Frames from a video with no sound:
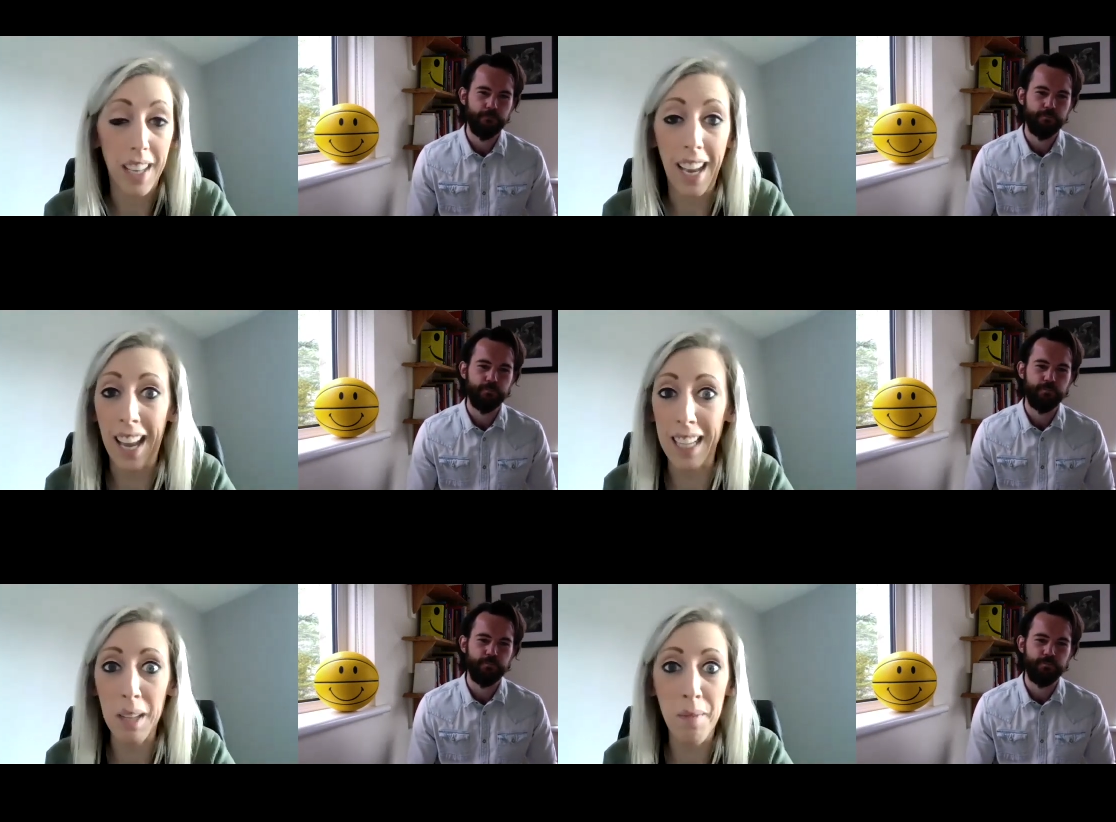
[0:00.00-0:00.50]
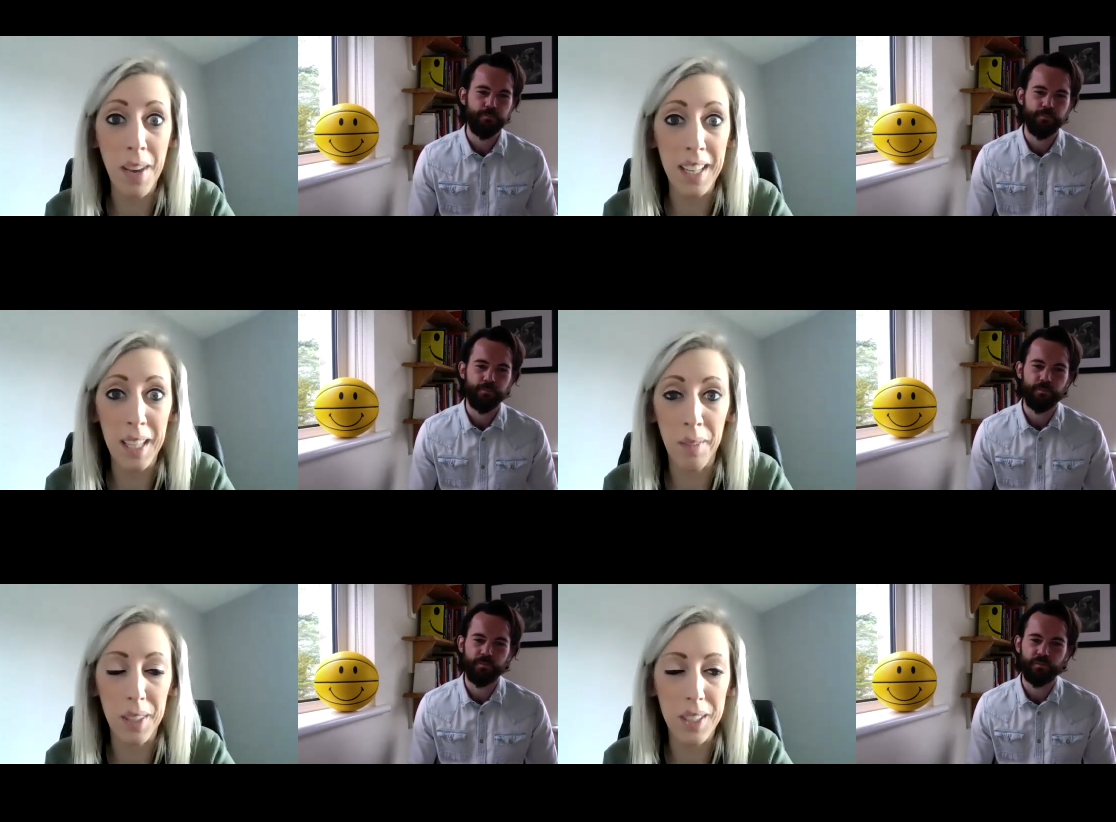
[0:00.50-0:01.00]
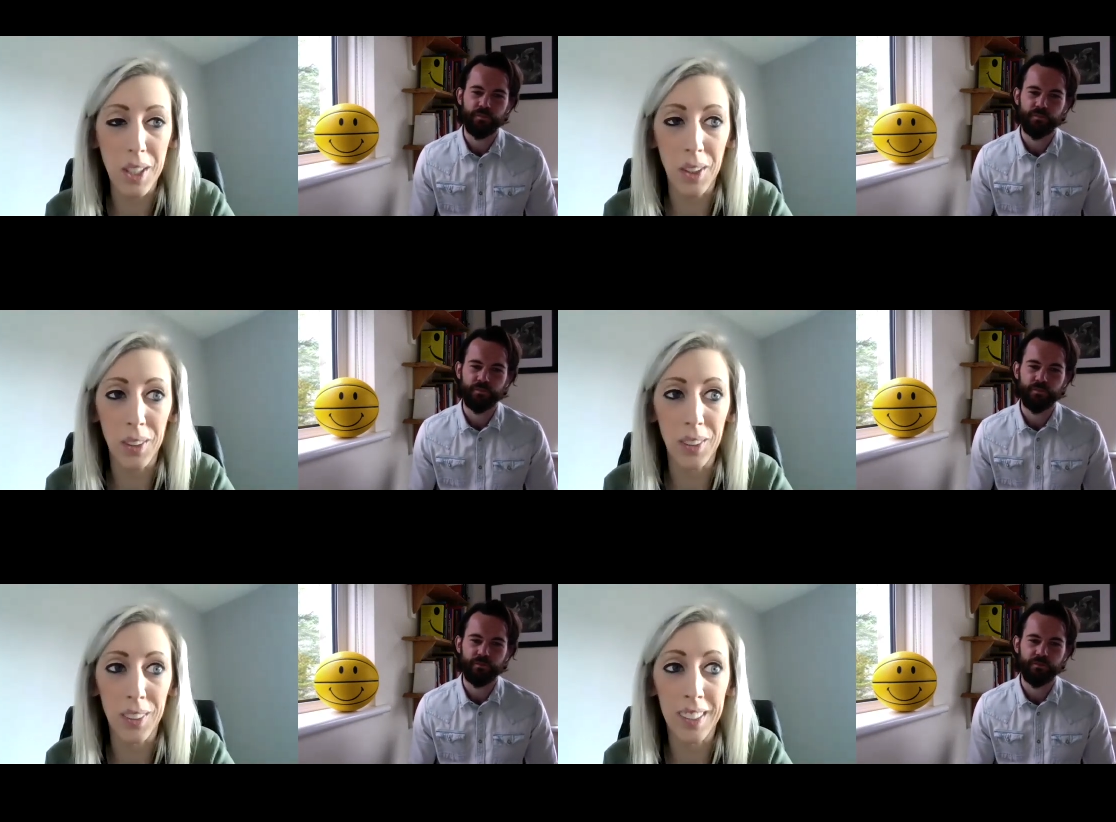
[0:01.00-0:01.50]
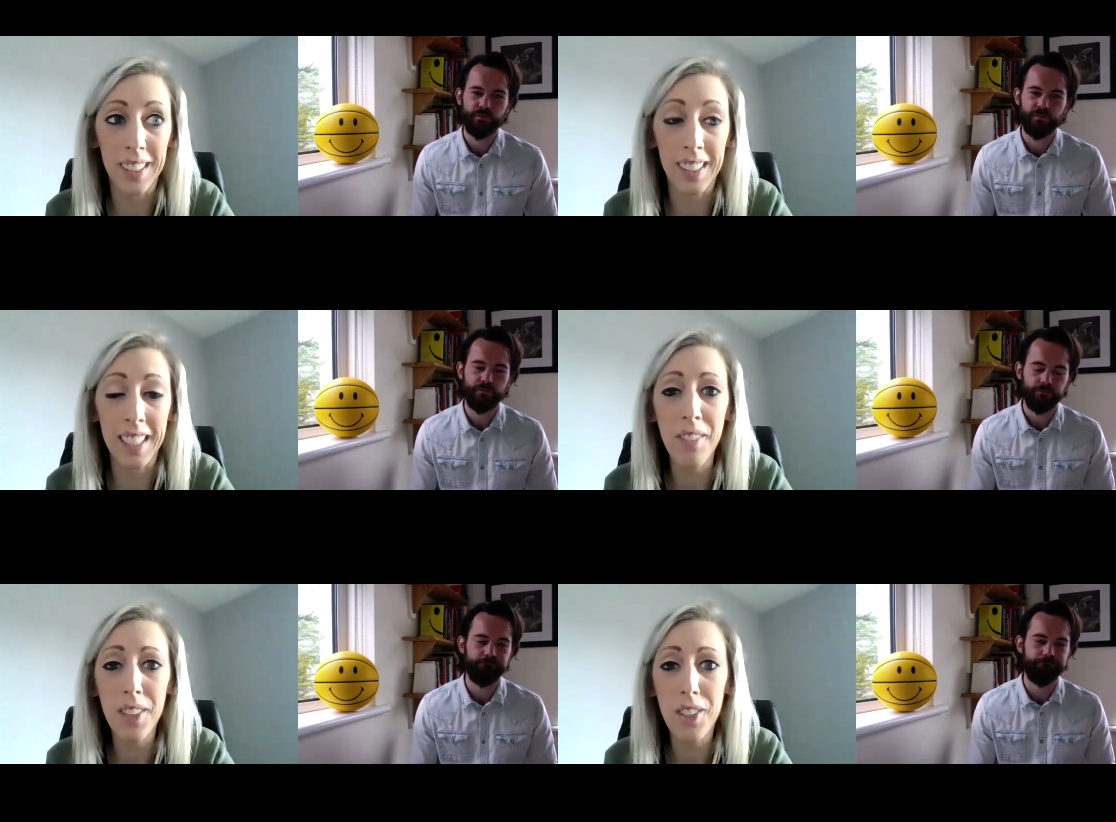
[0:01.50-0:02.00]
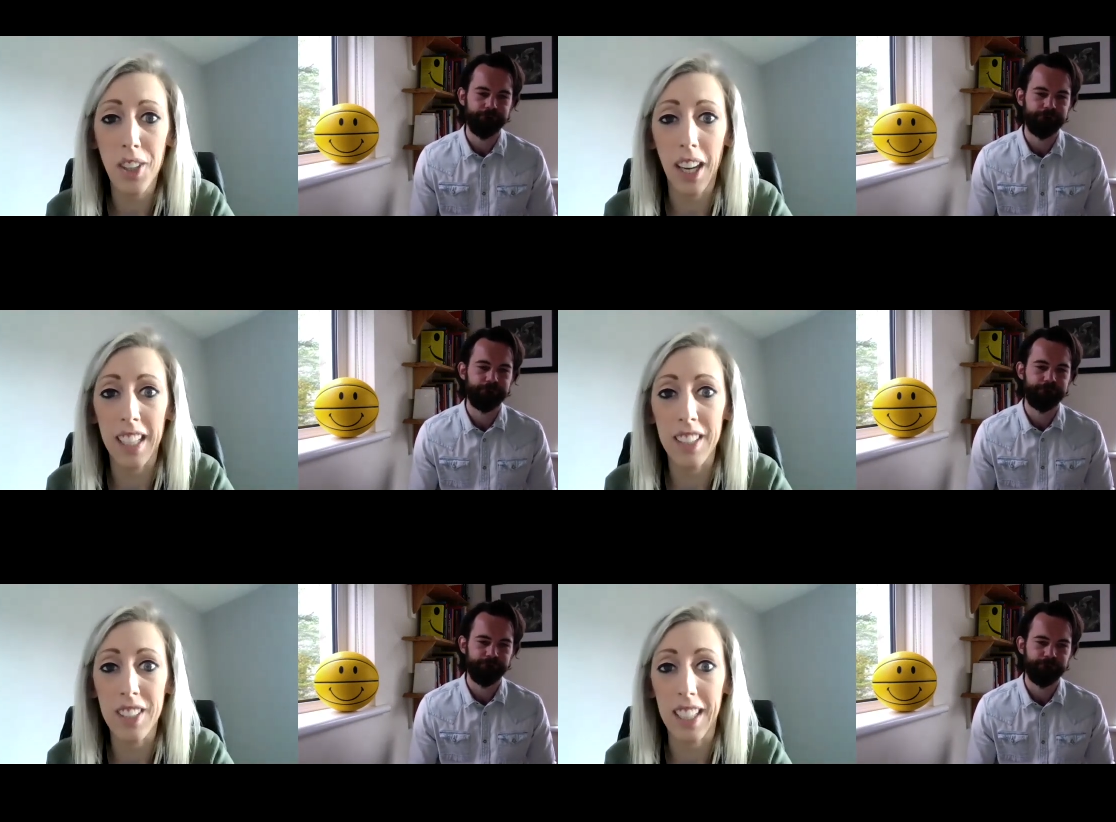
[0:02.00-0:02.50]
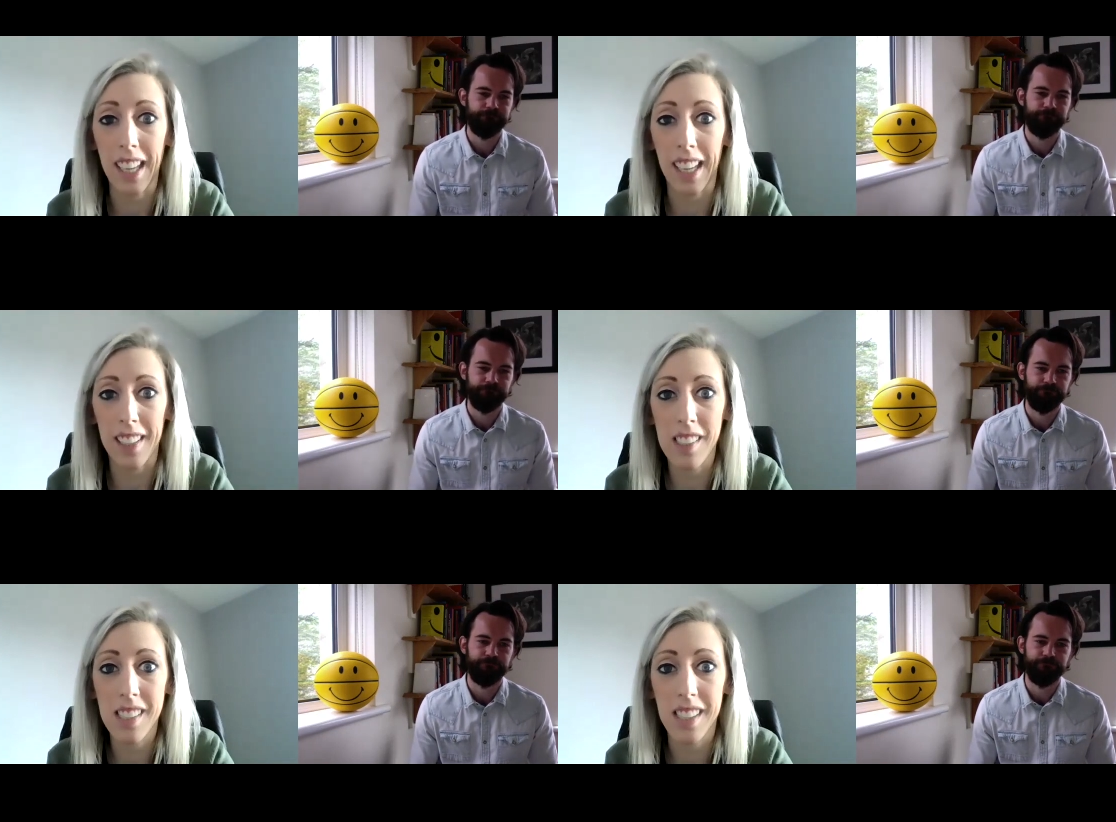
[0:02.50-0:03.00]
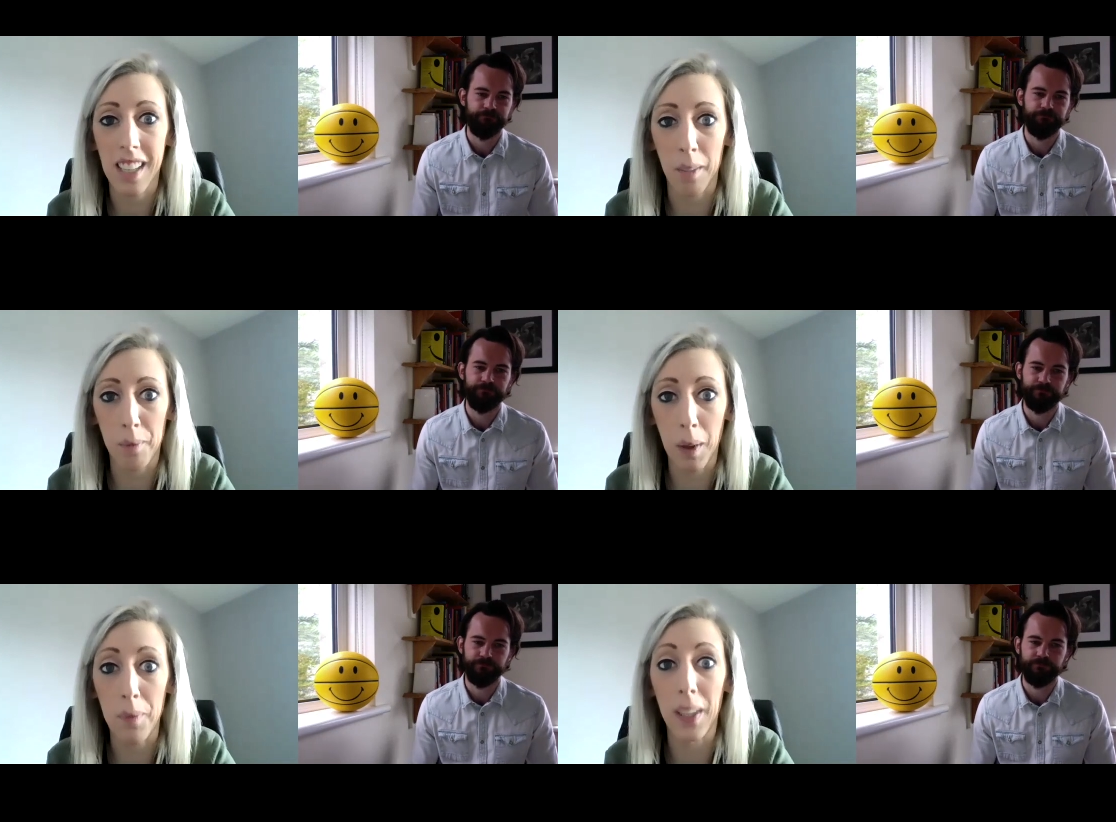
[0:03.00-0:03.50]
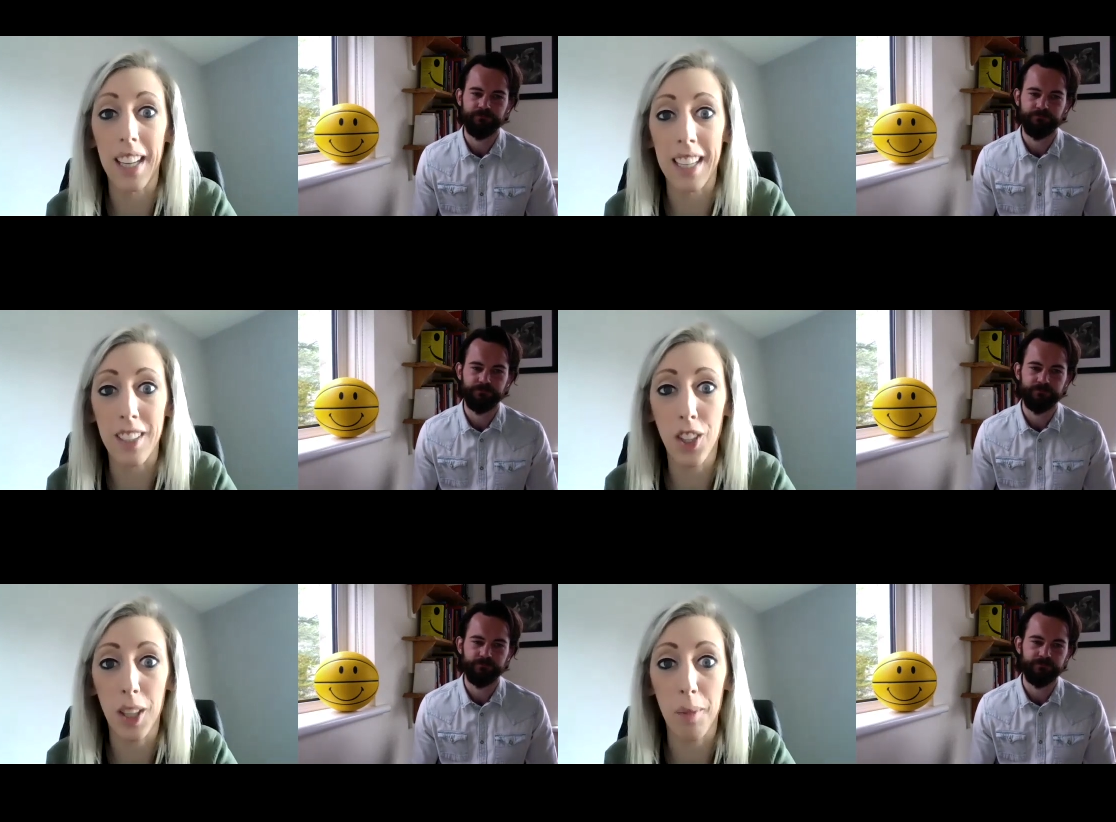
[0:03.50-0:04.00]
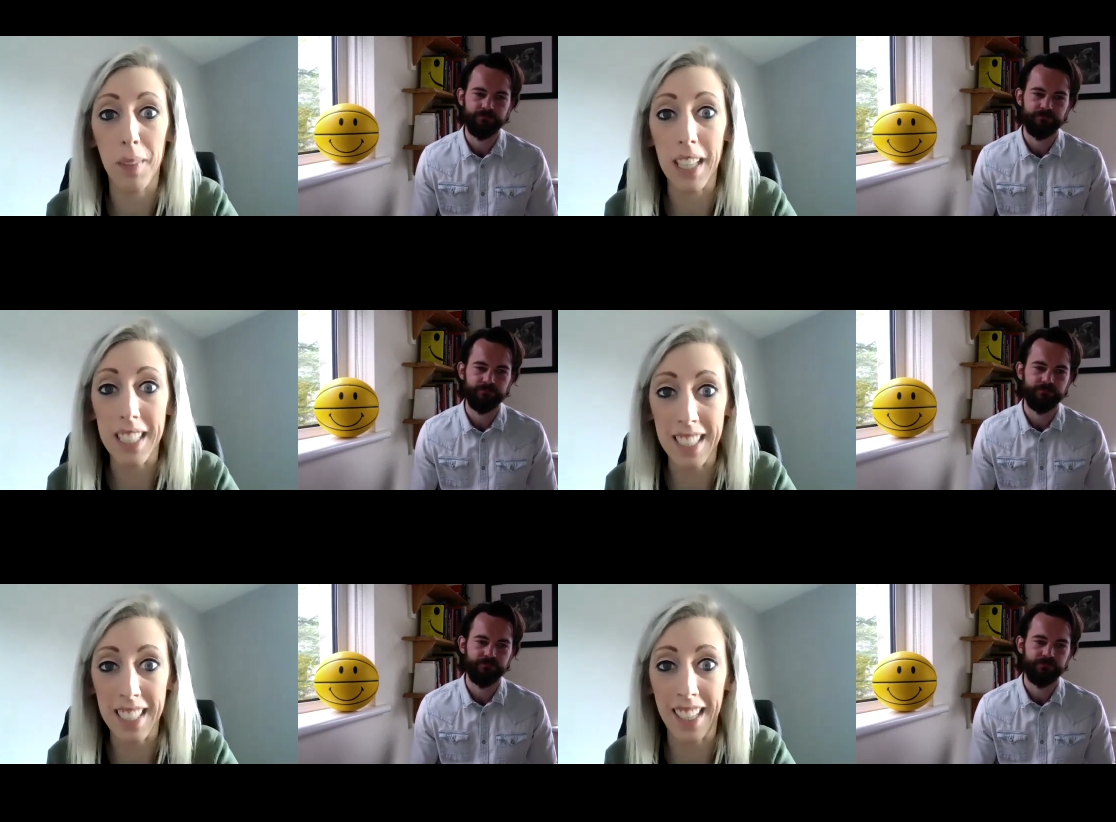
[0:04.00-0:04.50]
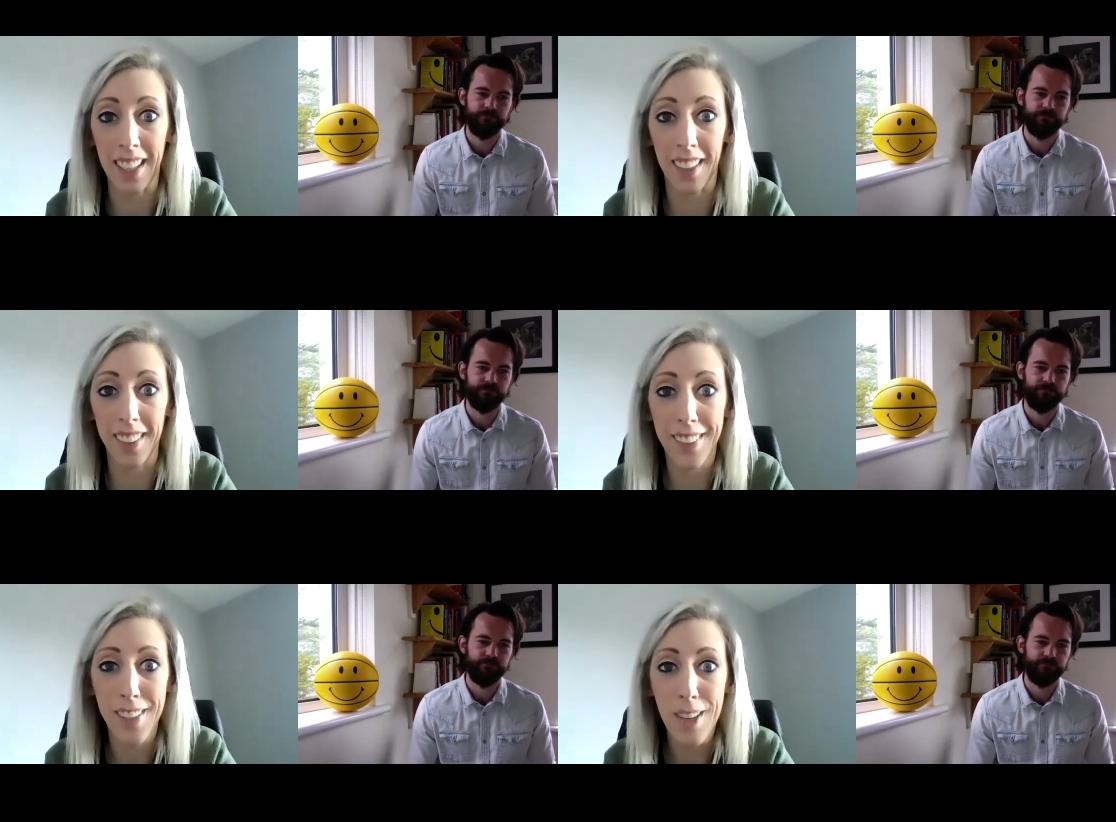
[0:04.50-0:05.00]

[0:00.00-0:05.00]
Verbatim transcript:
Speaker 1: any medium at all, and even trying to get uh, people into the media